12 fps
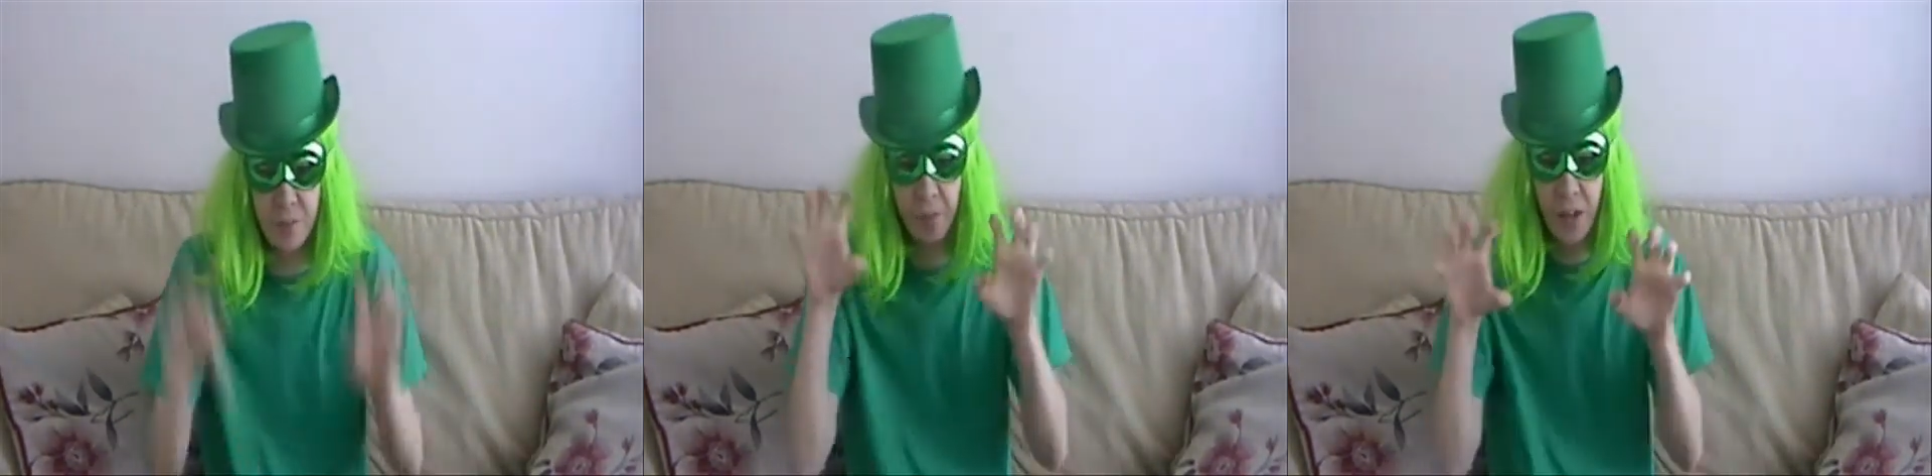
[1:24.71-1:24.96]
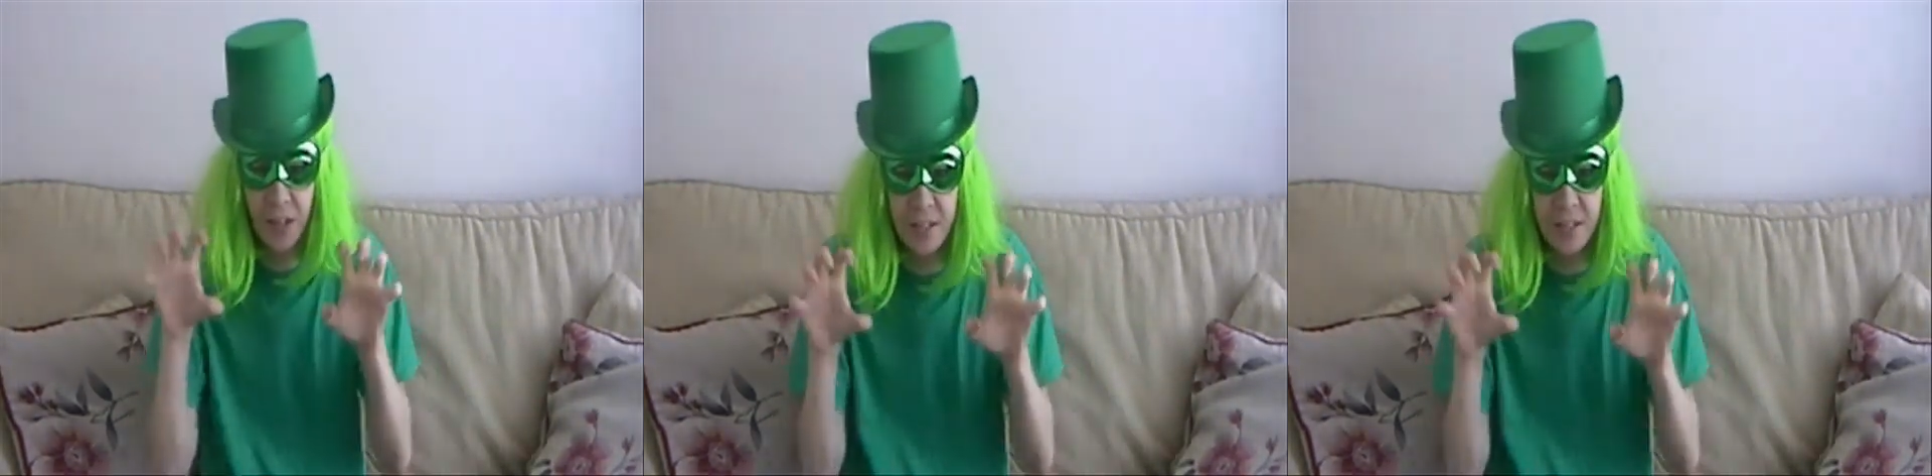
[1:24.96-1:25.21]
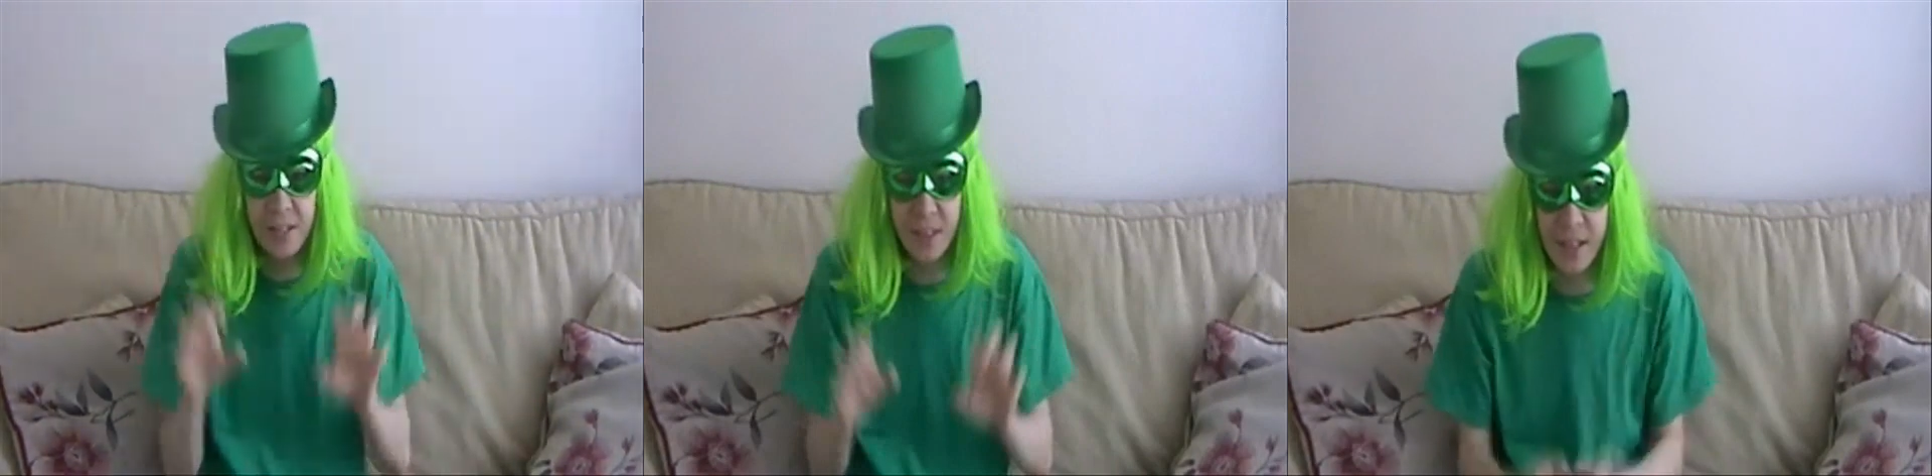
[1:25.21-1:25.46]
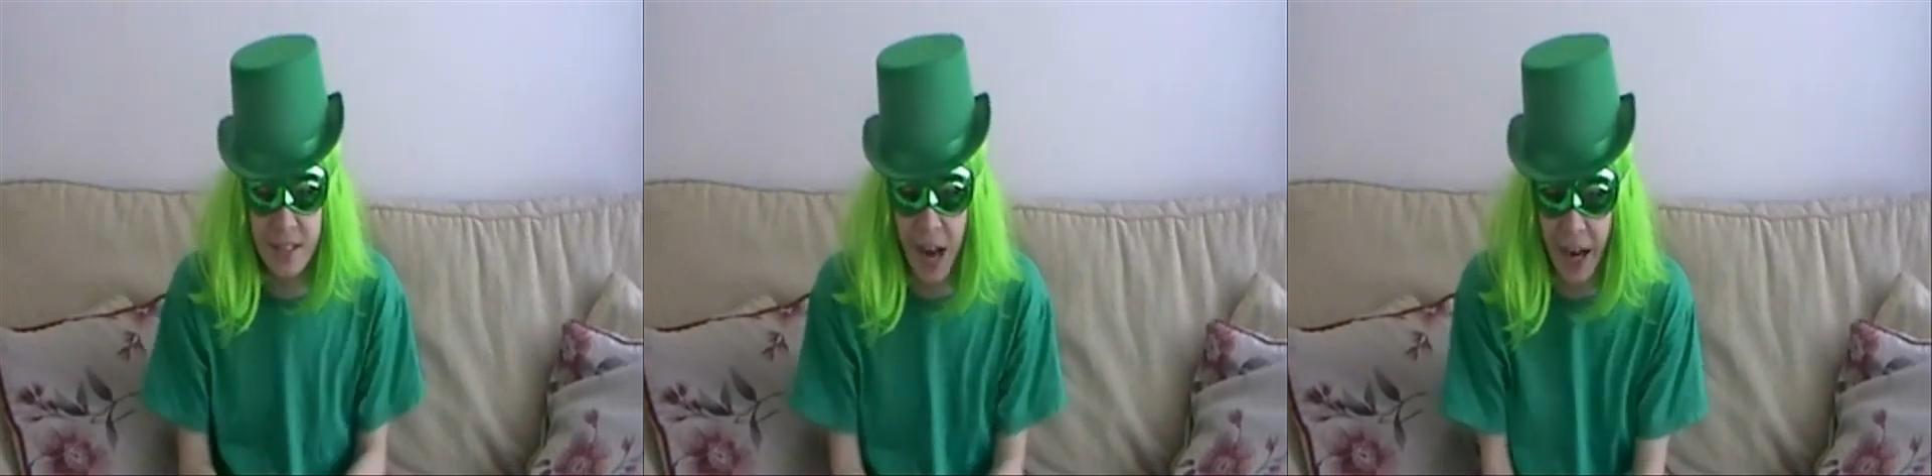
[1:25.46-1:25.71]
villains
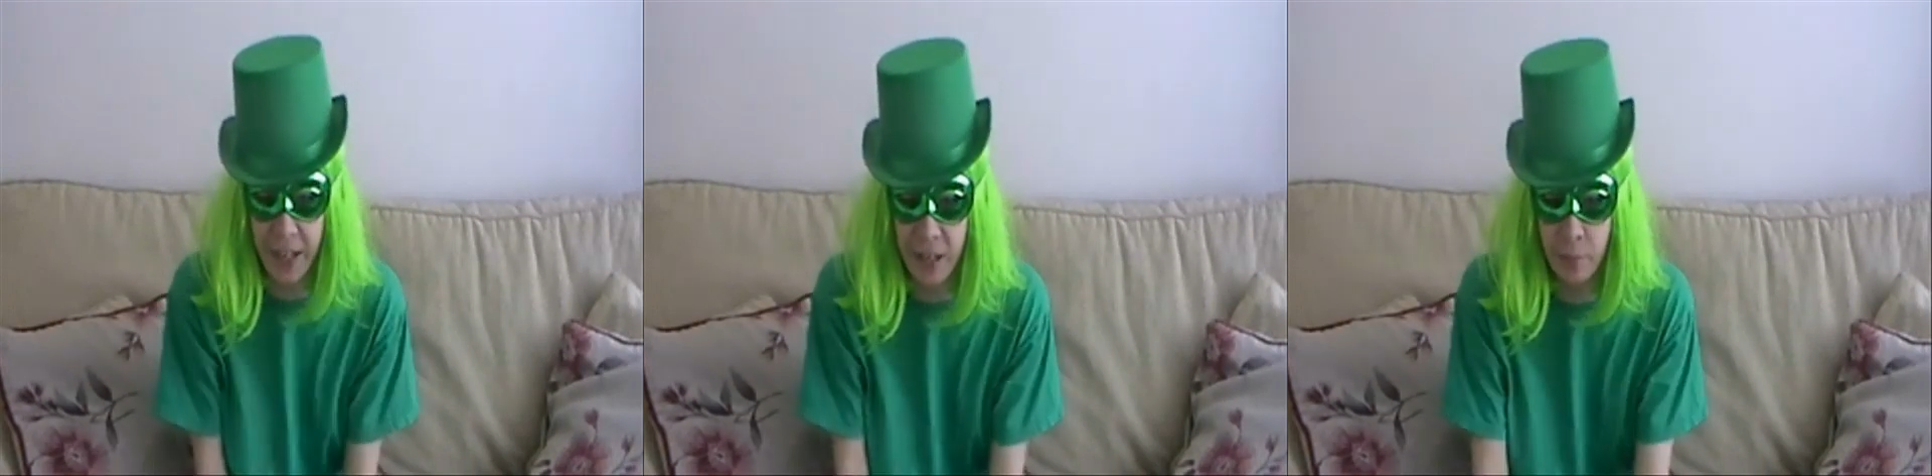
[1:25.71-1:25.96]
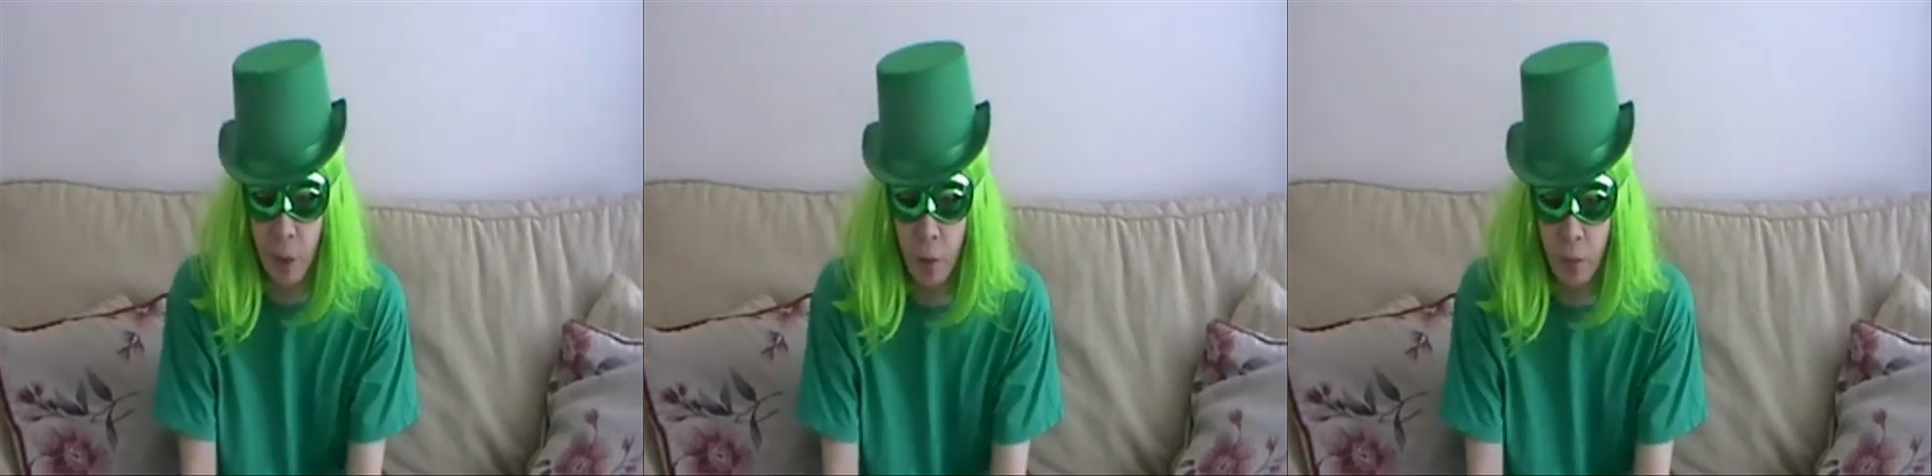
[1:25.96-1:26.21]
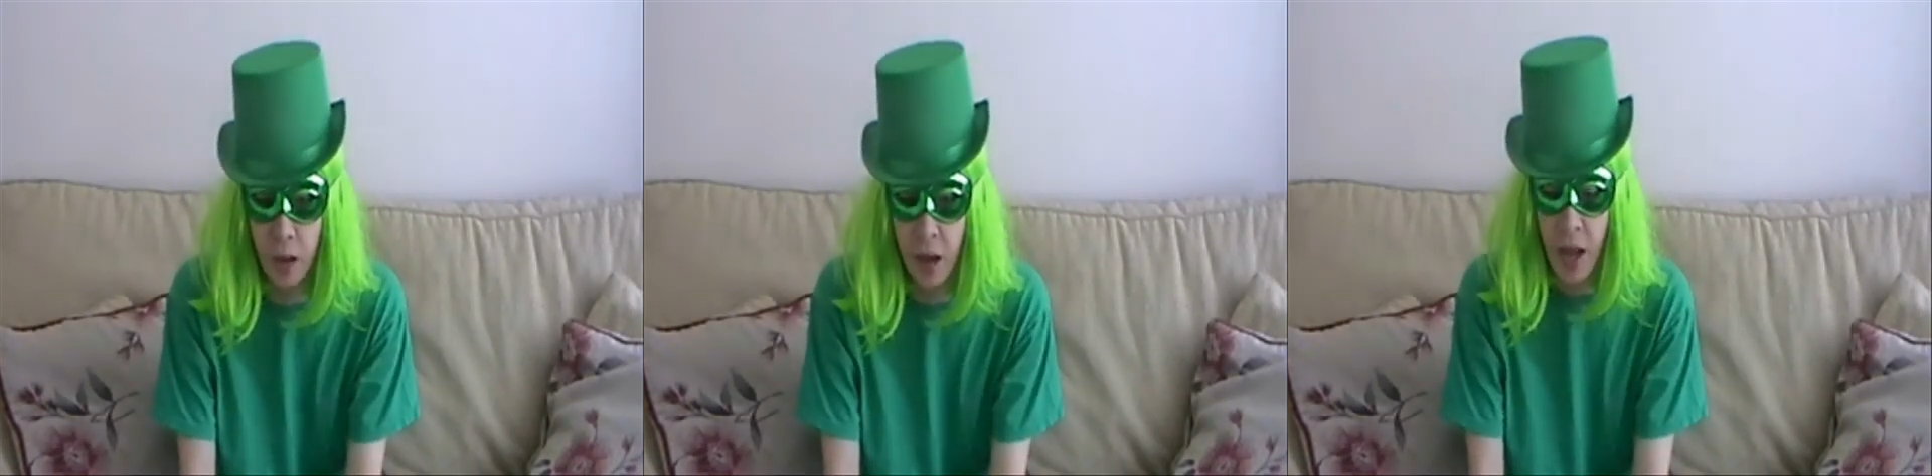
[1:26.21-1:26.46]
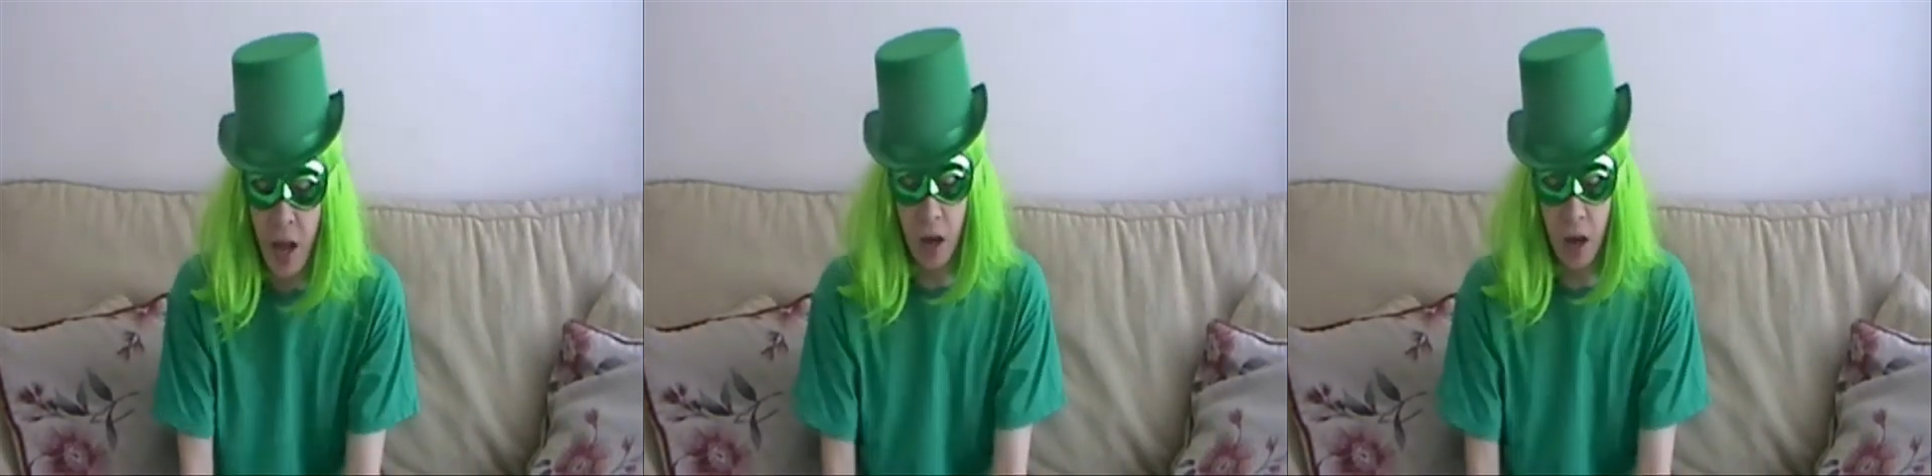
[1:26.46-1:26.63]
attacking Mona